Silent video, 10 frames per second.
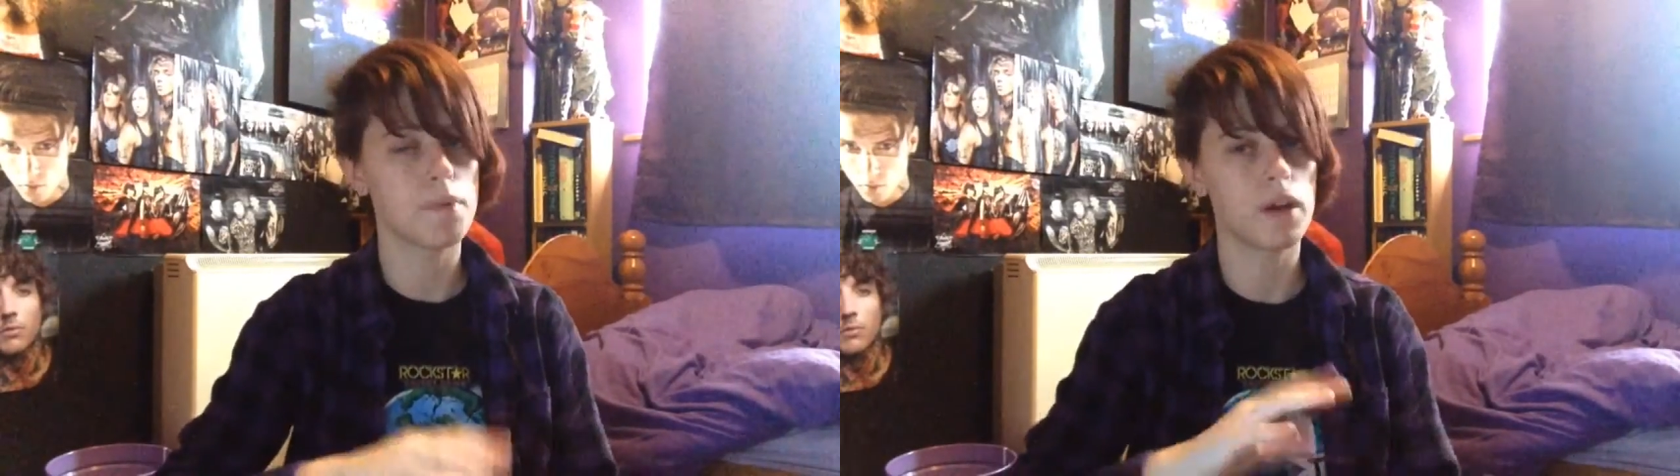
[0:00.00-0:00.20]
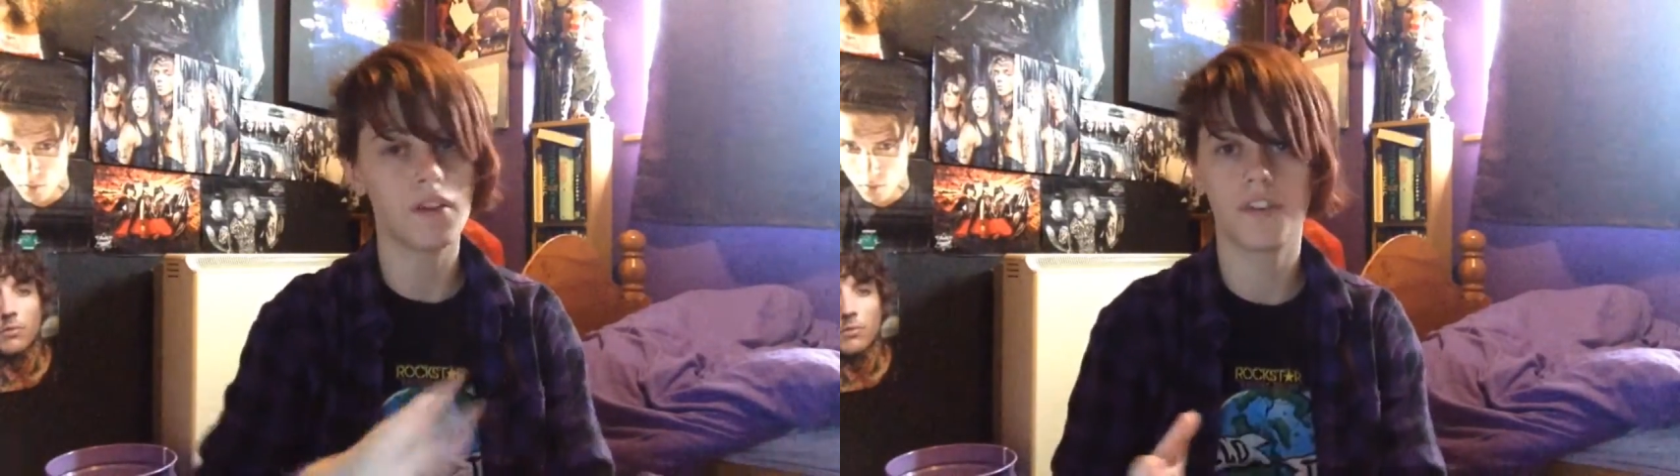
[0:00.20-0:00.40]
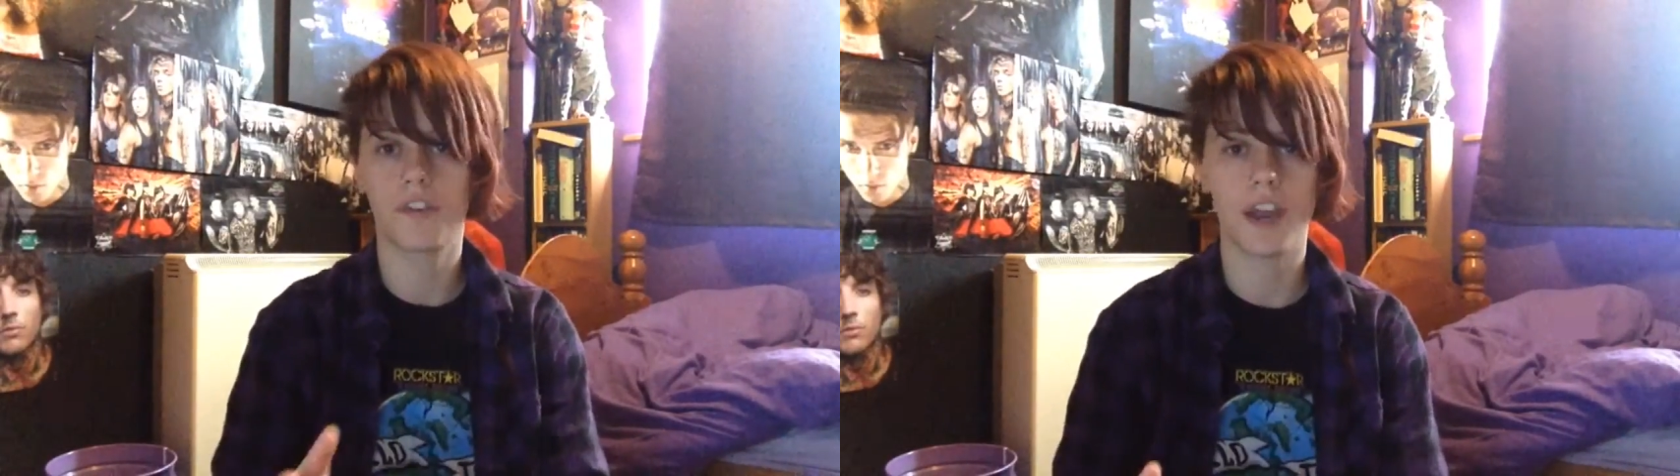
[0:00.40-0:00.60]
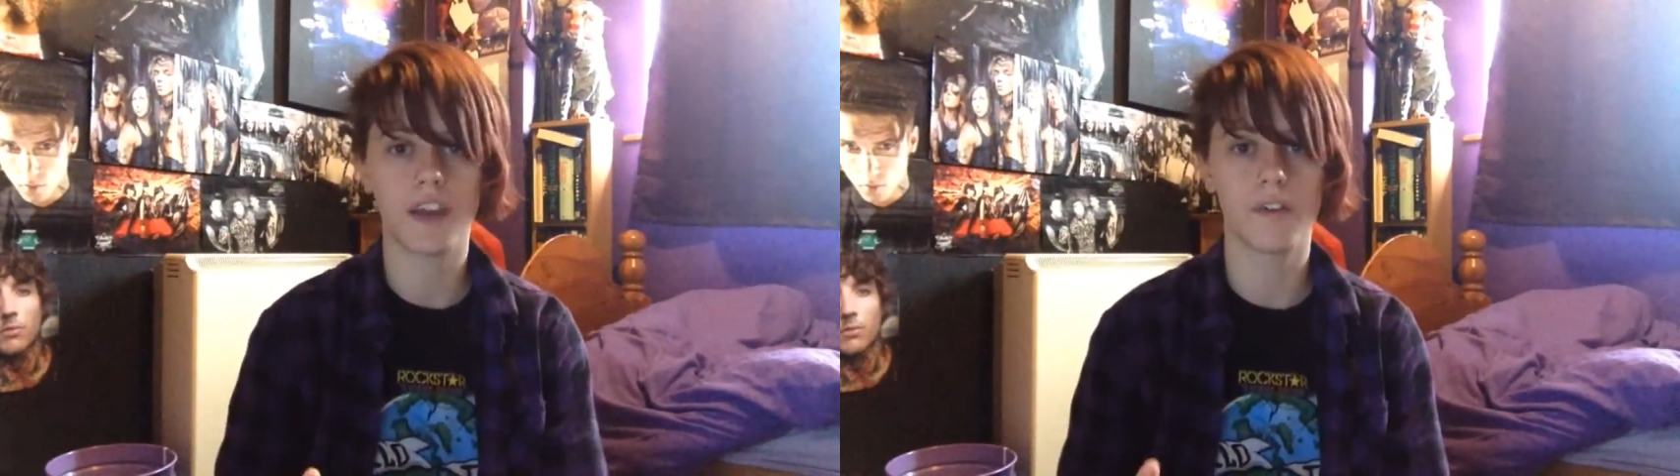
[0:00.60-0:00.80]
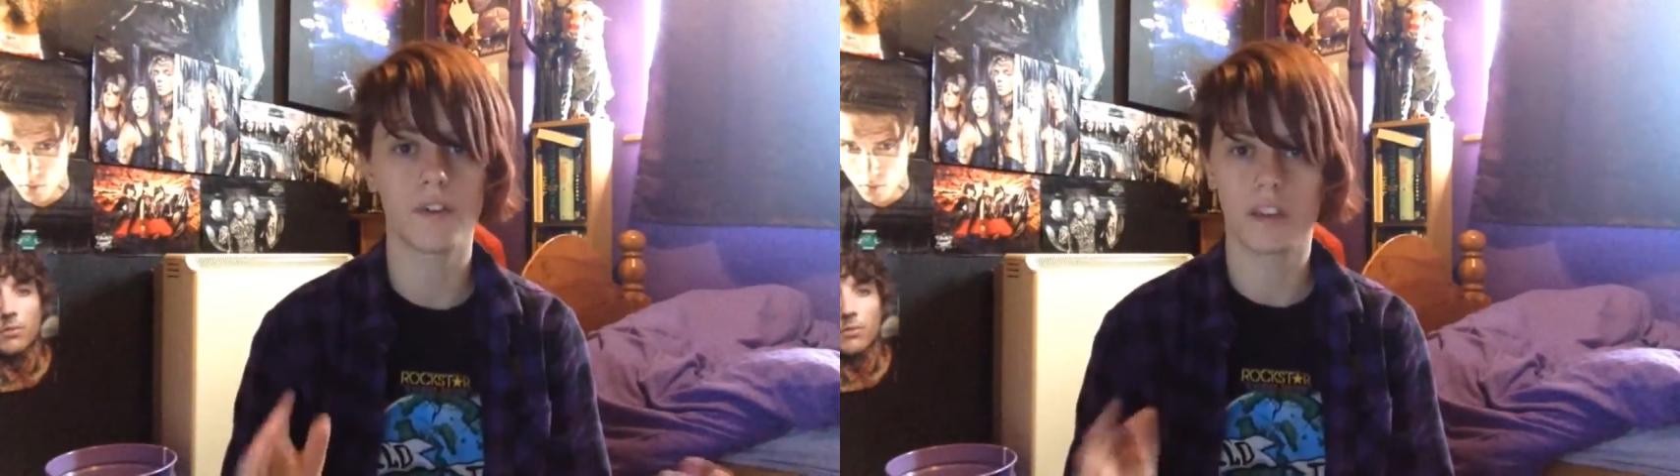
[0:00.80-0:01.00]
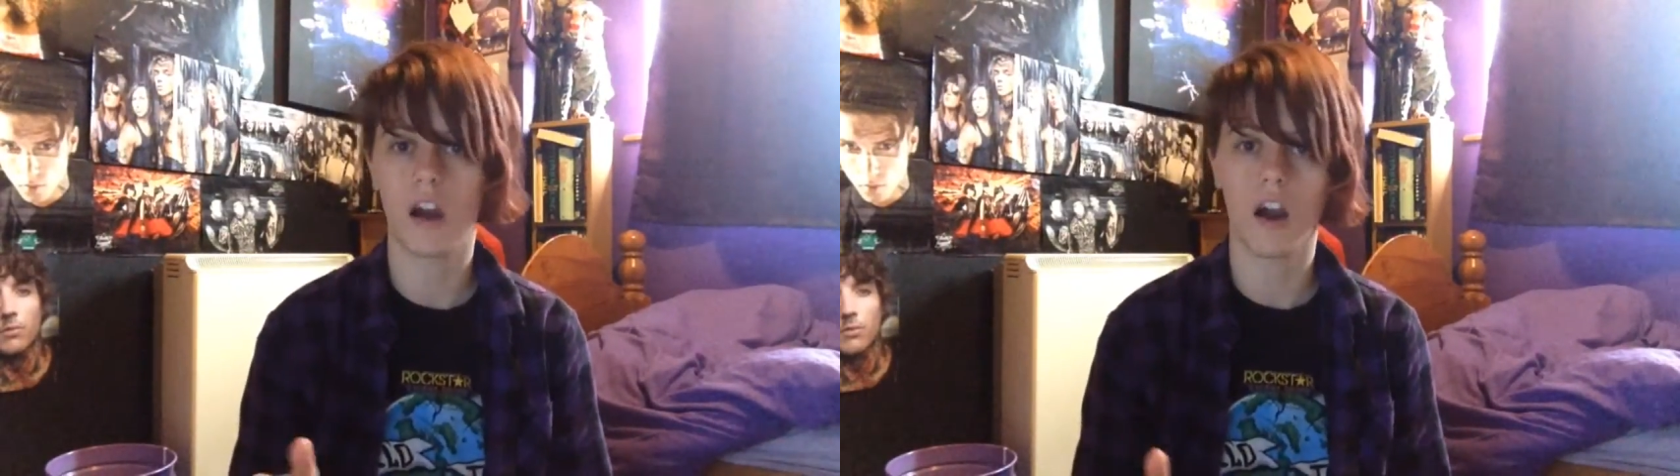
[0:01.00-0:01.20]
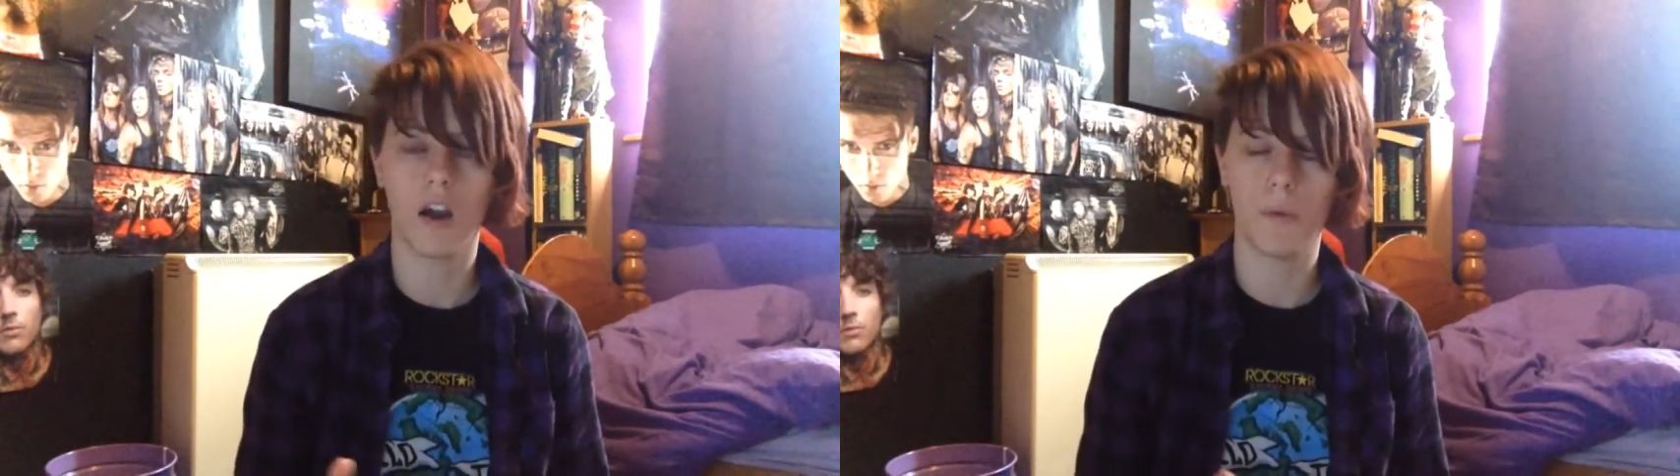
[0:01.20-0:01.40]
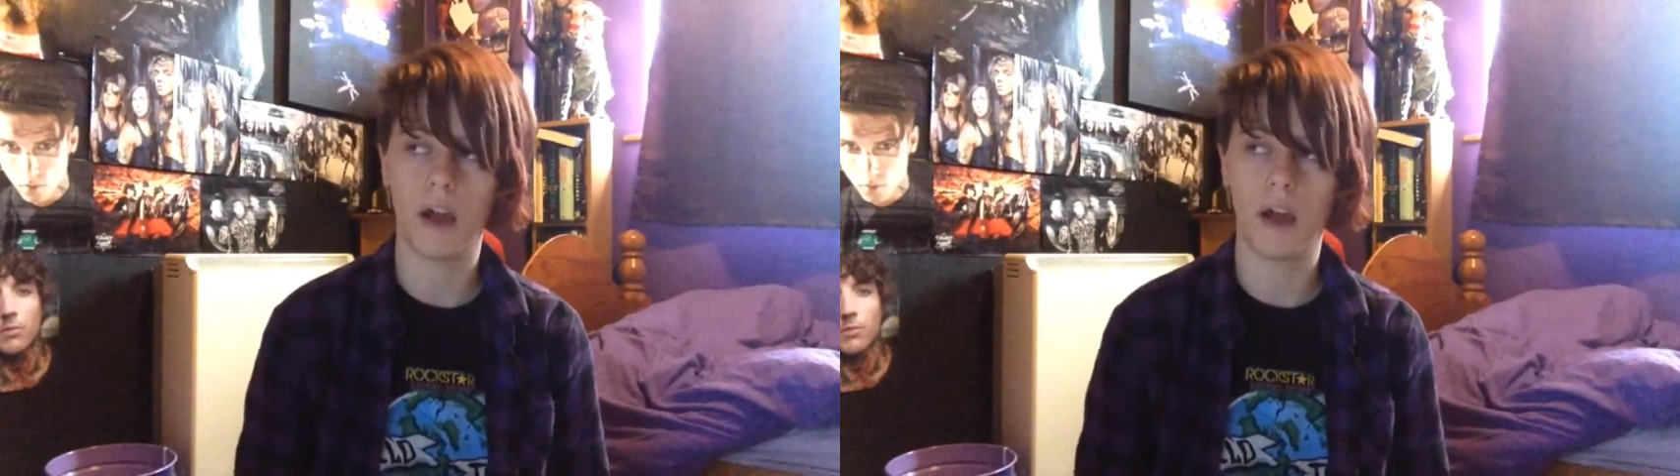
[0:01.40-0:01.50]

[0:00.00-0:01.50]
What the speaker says: I've been on the train or in the car,